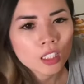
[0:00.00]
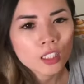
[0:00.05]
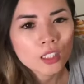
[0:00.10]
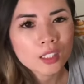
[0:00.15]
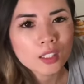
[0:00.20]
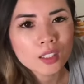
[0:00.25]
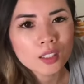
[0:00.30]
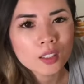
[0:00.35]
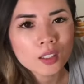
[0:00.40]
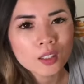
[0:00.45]

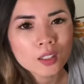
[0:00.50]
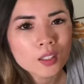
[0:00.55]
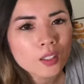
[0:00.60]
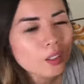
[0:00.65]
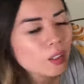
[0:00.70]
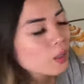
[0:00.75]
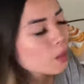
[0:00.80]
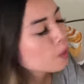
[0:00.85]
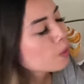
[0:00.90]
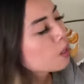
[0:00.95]

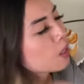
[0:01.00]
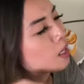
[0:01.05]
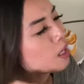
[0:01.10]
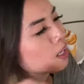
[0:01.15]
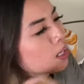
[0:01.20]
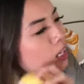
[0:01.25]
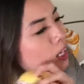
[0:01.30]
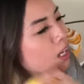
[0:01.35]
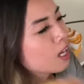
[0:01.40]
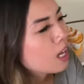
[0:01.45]
you.
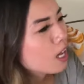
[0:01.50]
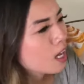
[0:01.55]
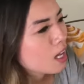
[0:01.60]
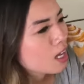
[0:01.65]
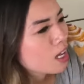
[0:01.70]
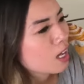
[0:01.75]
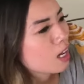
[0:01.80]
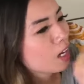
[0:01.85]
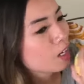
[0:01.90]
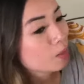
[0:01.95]

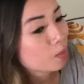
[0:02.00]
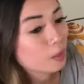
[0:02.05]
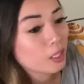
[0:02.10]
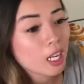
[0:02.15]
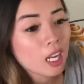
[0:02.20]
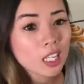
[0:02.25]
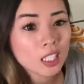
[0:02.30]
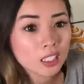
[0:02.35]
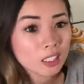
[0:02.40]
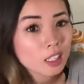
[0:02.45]
All
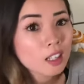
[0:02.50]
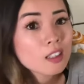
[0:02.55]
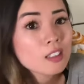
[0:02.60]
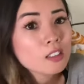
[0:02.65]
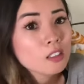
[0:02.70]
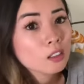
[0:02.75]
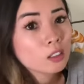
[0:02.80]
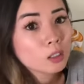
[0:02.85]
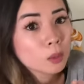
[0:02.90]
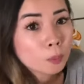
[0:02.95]
right, I
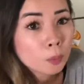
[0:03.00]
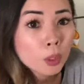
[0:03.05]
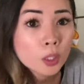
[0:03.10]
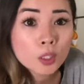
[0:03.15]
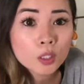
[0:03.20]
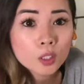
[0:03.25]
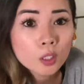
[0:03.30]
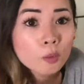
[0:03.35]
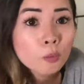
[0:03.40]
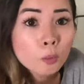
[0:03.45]
guess there's a
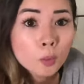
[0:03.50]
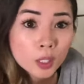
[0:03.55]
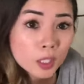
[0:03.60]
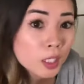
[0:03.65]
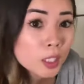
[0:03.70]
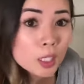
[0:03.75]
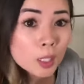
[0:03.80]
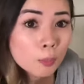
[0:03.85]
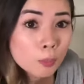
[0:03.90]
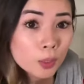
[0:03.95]
perk of
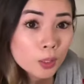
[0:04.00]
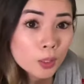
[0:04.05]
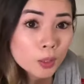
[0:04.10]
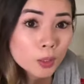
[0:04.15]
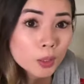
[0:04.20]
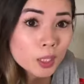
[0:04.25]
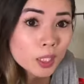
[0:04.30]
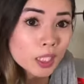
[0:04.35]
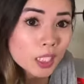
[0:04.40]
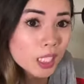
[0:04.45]
waking up
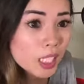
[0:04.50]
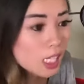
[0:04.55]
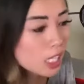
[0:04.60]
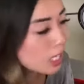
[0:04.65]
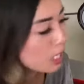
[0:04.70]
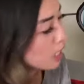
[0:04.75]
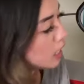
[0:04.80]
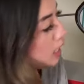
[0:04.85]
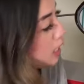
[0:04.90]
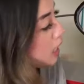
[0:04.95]
early
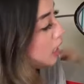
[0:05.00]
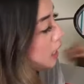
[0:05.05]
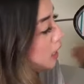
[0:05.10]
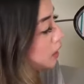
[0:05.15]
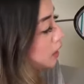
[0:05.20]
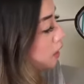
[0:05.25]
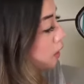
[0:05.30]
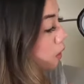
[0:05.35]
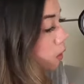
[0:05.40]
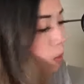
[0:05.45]

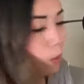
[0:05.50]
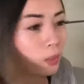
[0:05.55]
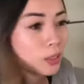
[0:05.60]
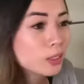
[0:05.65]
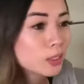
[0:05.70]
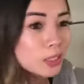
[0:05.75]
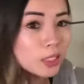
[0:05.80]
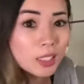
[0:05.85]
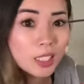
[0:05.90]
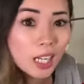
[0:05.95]
and going
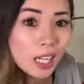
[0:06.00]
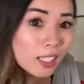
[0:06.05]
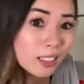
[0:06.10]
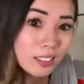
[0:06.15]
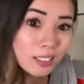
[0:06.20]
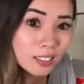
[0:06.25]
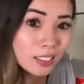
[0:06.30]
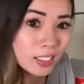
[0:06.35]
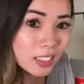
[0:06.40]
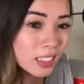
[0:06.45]
to the
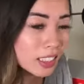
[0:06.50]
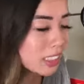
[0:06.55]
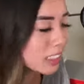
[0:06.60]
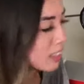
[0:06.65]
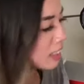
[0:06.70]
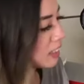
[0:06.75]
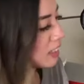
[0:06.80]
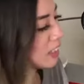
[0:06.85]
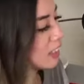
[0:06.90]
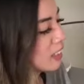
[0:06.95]
diner to
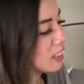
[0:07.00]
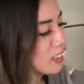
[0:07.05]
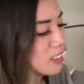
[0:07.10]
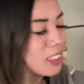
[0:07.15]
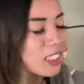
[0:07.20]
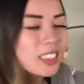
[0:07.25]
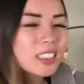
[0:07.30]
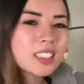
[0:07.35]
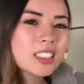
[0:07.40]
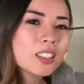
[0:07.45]
eat. So
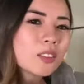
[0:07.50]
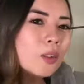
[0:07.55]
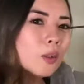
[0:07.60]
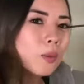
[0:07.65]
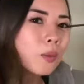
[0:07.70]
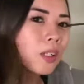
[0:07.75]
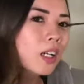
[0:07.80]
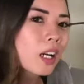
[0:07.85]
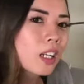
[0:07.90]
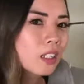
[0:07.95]
let's see
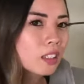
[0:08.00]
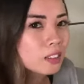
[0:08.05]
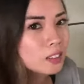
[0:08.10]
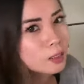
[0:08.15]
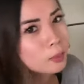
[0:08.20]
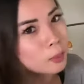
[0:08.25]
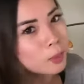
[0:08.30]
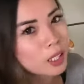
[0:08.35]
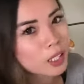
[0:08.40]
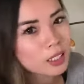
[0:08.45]
what we got in our
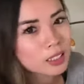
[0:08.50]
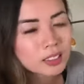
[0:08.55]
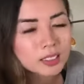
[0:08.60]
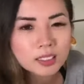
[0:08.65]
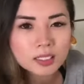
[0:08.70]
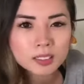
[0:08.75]
surprise.